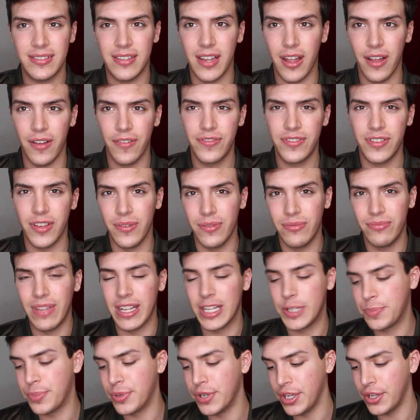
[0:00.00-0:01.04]
stuff, so
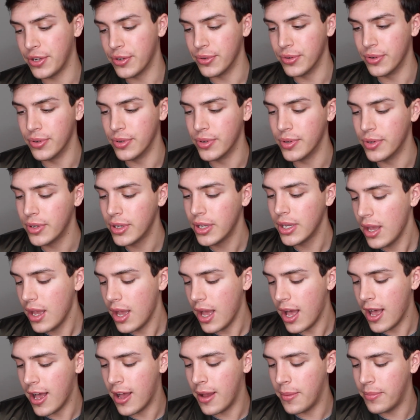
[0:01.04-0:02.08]
that's pretty cool.
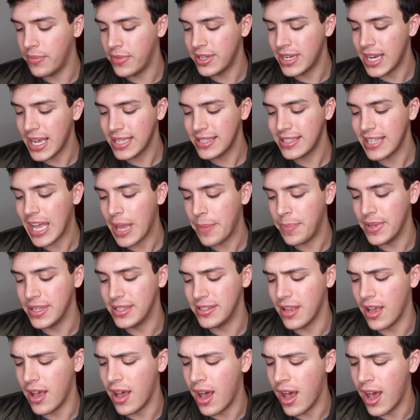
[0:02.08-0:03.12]
The next app
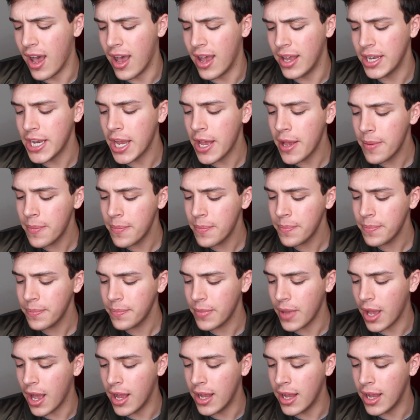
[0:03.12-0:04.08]
is and